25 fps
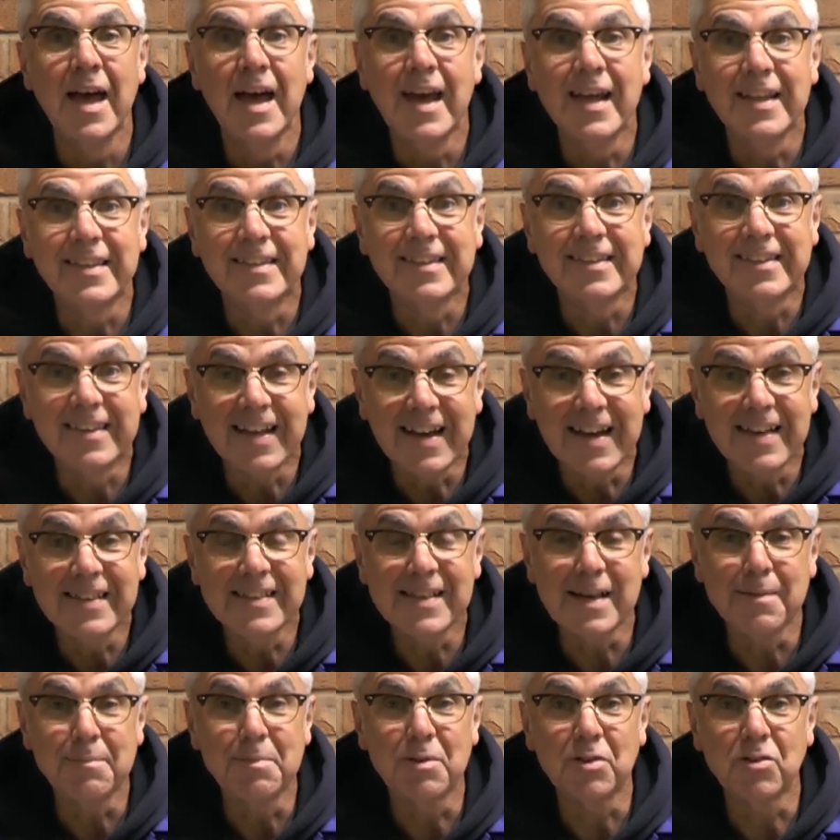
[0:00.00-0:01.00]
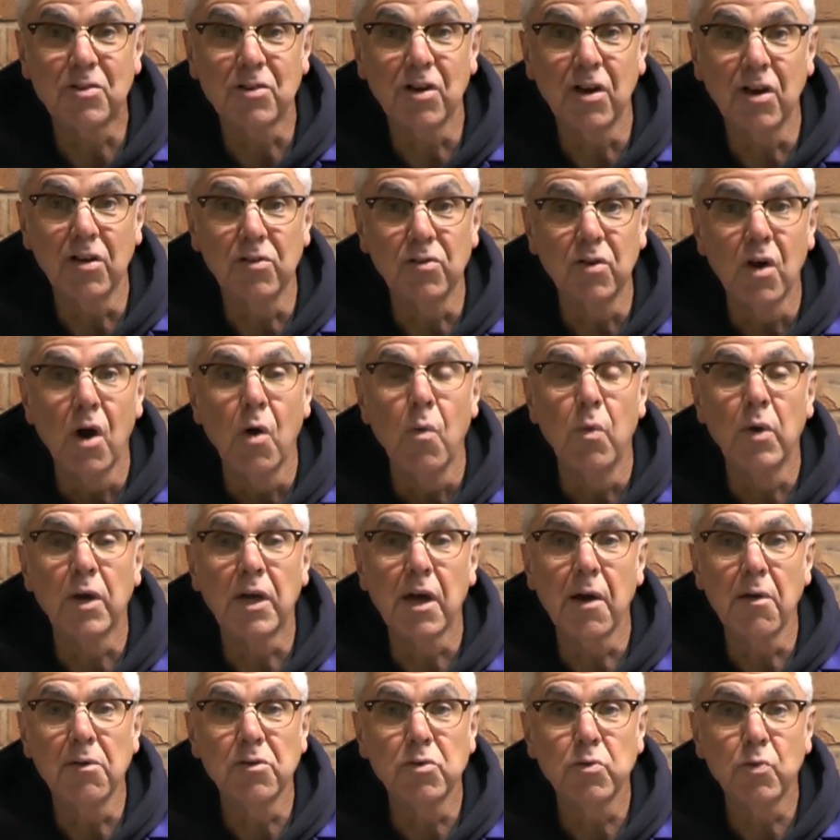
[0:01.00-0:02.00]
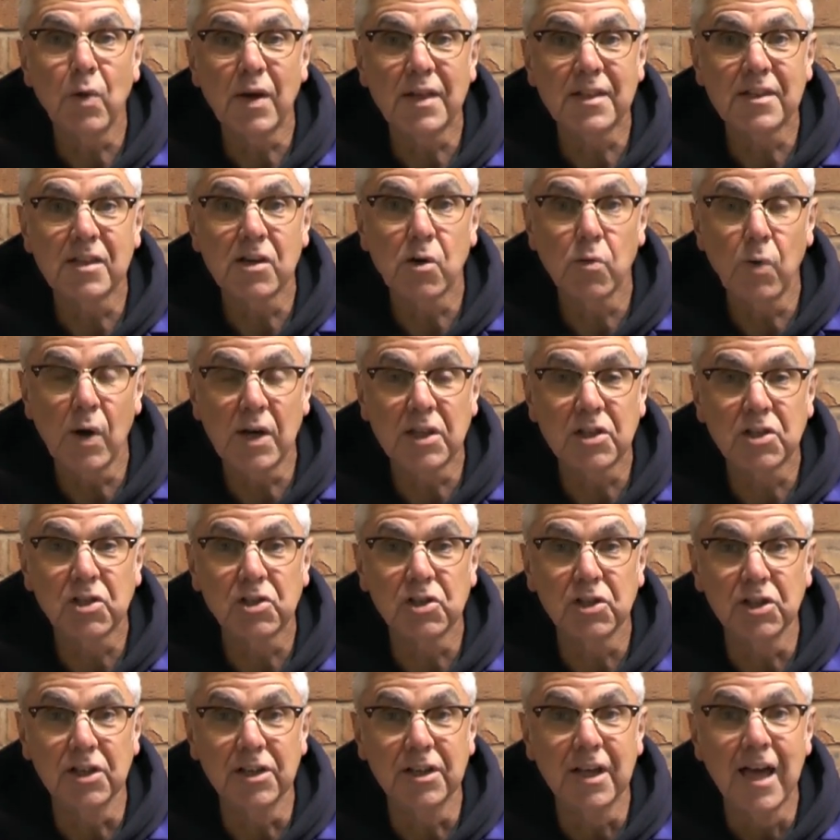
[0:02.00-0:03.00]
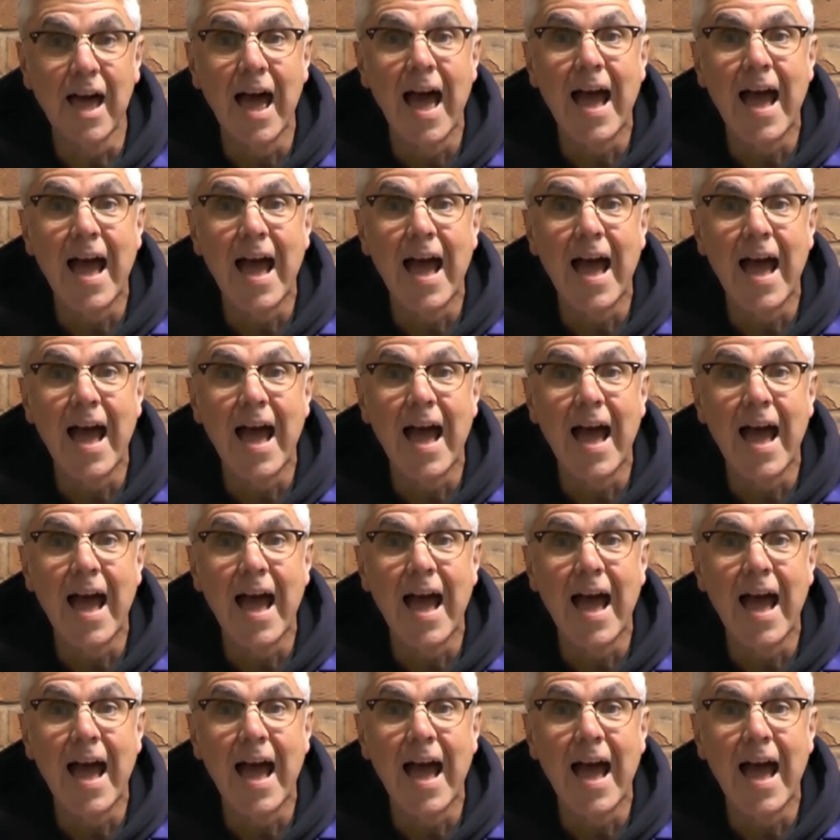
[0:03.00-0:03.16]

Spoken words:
In today's episode we're going to ask the question,